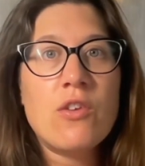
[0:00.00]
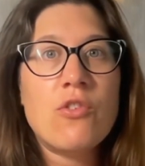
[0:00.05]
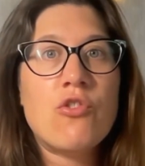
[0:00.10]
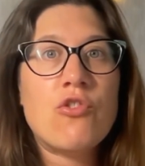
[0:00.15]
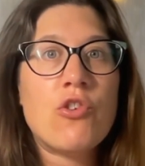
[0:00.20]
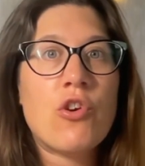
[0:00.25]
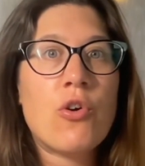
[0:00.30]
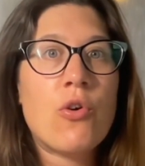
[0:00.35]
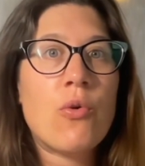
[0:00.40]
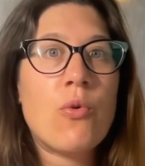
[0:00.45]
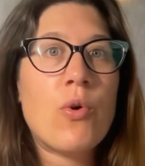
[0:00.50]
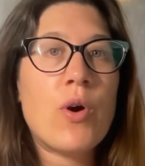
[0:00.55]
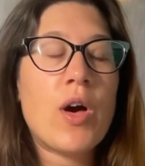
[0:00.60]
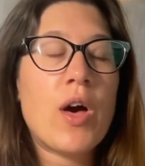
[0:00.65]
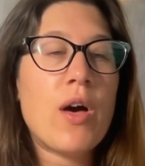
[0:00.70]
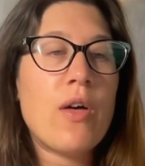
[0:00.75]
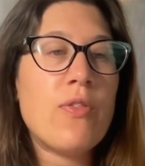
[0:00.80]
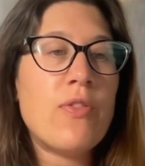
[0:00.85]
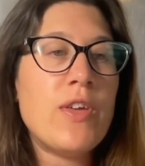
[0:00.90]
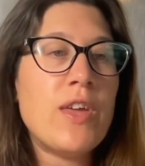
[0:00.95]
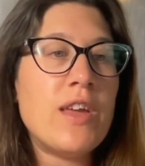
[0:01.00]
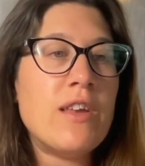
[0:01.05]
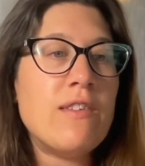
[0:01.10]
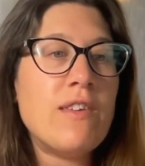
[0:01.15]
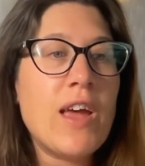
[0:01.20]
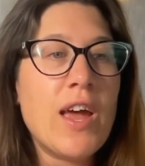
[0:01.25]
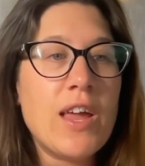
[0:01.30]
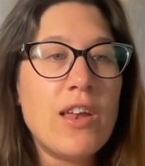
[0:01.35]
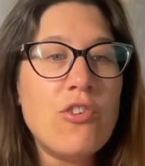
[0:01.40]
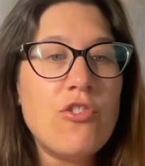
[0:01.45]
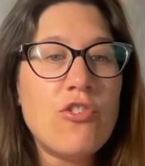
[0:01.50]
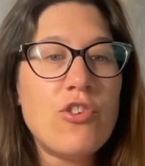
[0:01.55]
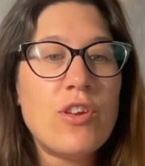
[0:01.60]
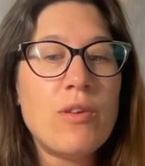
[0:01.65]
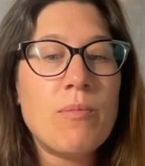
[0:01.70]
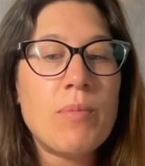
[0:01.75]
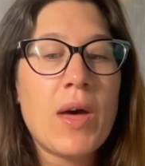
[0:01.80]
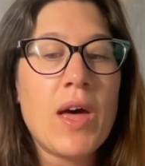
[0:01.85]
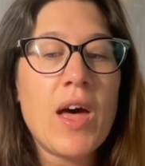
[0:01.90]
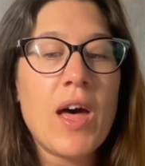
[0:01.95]
So, the
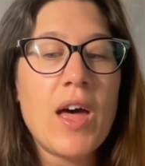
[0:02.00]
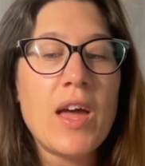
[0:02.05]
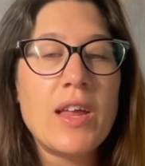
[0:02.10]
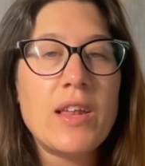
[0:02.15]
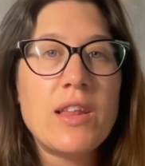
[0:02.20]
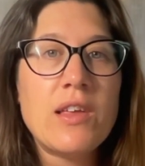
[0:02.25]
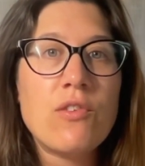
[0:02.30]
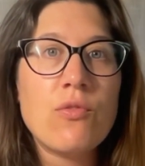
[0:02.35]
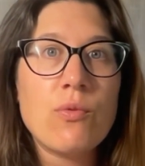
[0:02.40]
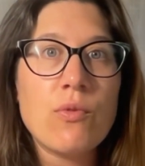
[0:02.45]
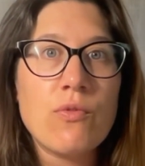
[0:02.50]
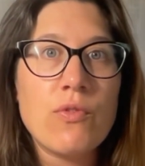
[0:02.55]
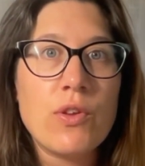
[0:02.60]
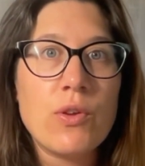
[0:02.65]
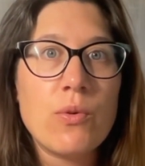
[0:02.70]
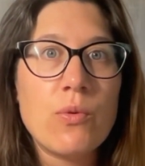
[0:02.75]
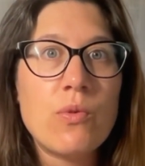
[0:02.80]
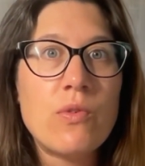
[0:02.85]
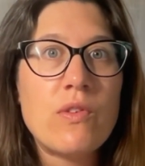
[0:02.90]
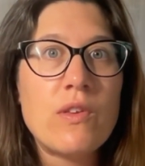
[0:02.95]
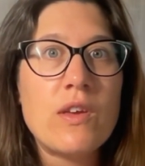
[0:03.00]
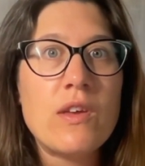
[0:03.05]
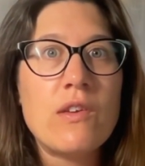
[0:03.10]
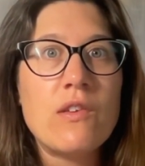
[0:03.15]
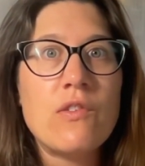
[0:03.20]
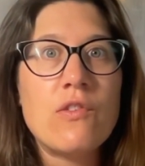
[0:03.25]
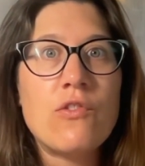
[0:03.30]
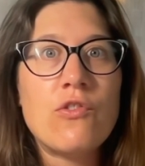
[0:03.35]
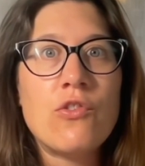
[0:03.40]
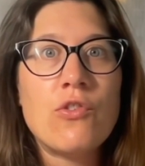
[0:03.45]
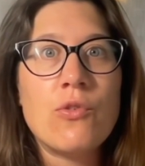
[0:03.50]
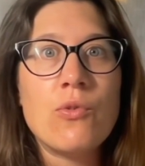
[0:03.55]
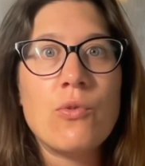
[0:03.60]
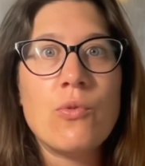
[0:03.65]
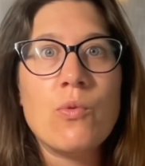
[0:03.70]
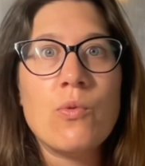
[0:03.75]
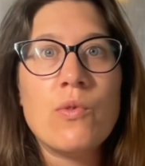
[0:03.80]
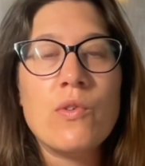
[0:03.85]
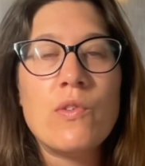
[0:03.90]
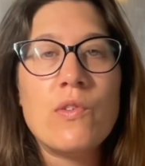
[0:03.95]
intention behind these reviews is
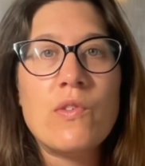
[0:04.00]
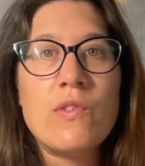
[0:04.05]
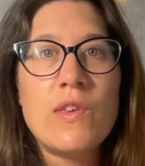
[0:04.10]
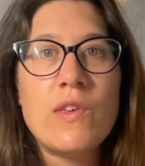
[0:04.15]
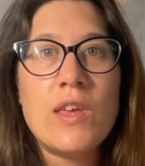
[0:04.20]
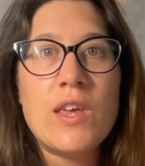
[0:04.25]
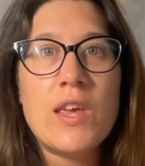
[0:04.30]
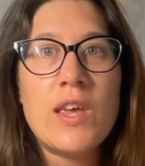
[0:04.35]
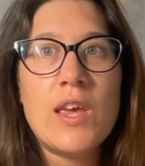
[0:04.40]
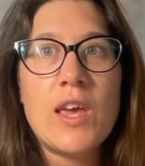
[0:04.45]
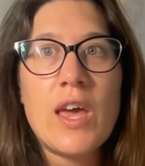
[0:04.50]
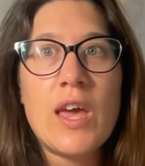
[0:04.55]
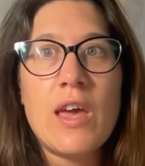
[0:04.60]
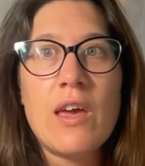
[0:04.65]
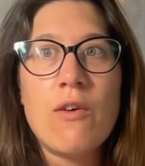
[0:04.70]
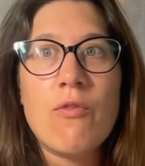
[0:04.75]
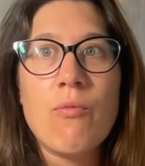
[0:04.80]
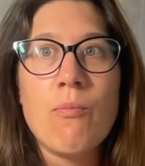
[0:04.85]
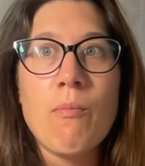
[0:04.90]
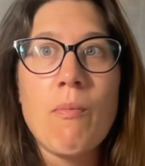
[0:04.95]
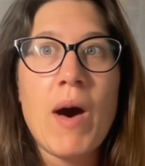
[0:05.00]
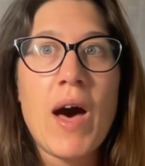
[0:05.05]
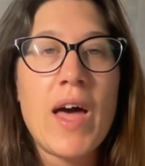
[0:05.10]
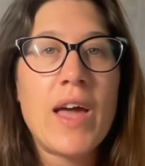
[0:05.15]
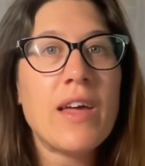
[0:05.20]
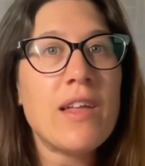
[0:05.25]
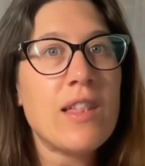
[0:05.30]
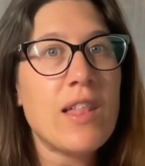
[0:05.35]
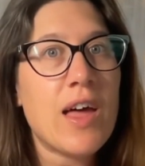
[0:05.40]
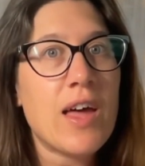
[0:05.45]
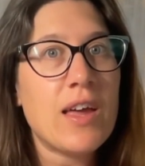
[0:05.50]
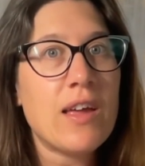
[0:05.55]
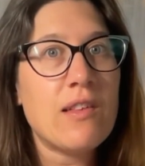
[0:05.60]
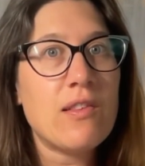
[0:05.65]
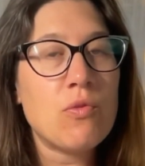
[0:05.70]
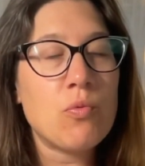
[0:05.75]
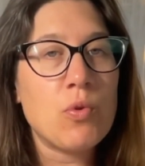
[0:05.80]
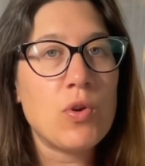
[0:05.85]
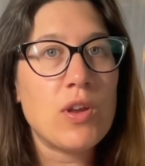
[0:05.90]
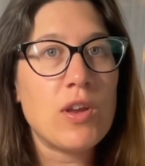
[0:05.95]
to see if my
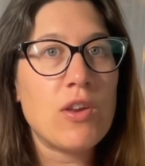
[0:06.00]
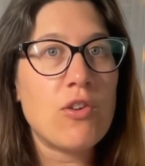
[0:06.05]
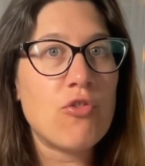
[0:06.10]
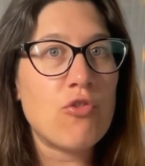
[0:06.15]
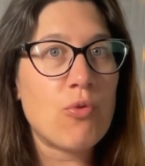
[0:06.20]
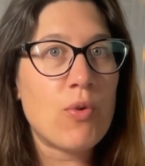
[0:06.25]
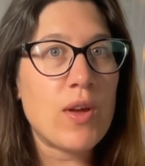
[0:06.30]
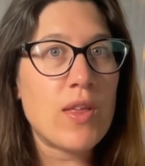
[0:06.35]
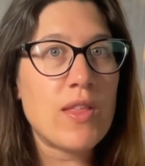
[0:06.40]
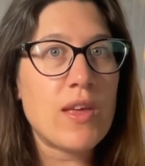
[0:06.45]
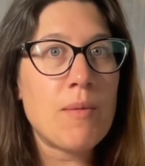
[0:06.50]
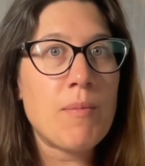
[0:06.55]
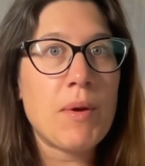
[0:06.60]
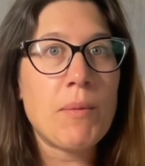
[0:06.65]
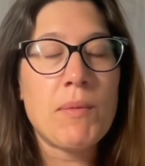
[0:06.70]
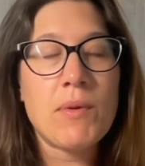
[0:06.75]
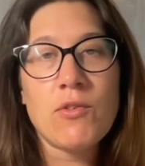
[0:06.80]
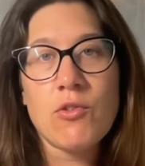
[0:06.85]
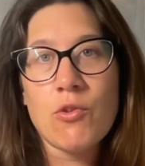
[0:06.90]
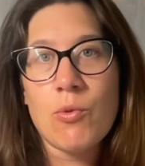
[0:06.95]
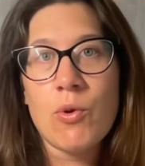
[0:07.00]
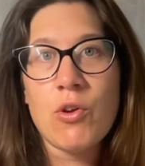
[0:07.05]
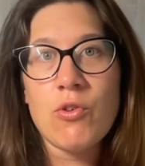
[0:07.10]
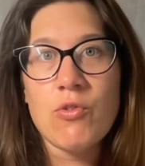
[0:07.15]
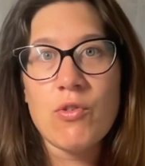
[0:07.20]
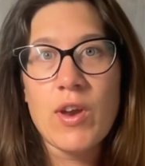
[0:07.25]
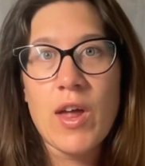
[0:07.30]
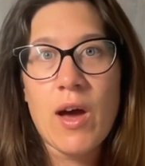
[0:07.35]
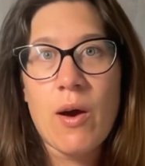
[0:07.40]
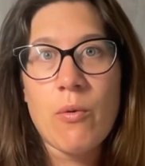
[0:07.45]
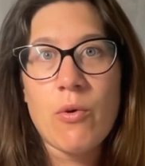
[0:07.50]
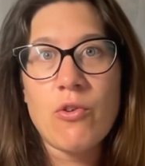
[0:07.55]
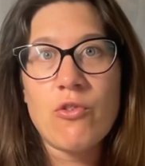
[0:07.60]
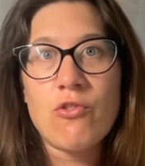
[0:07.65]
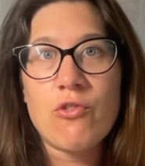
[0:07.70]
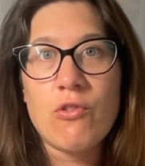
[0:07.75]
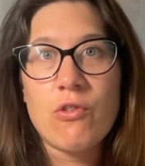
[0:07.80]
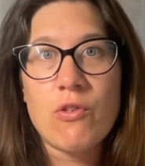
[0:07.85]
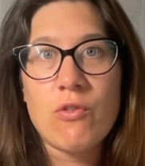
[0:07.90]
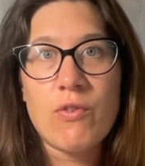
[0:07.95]
clients would enjoy them. I'm a 200-hour
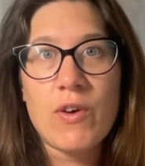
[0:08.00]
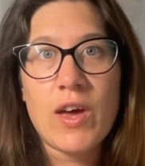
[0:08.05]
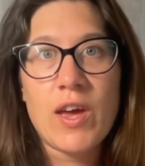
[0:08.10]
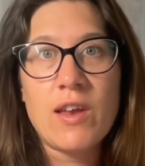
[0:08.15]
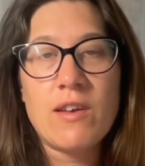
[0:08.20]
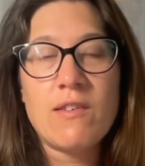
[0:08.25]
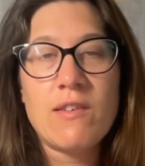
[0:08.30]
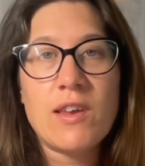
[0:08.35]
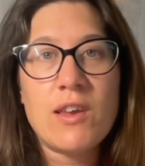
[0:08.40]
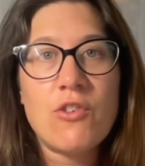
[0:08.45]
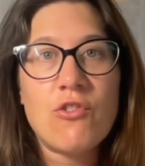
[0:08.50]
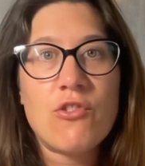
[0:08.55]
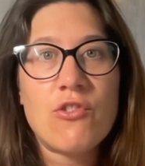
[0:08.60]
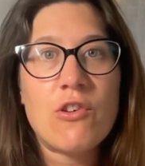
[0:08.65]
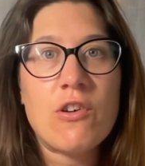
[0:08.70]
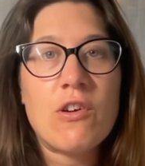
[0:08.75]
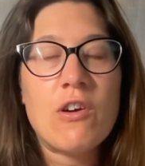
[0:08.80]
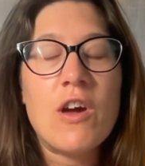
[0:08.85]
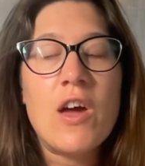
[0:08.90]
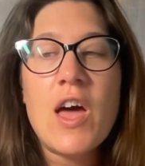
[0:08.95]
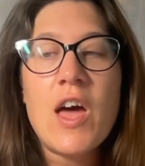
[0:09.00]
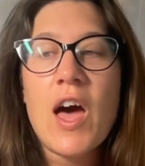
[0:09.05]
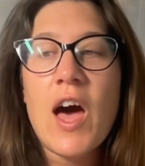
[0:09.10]
certified teacher.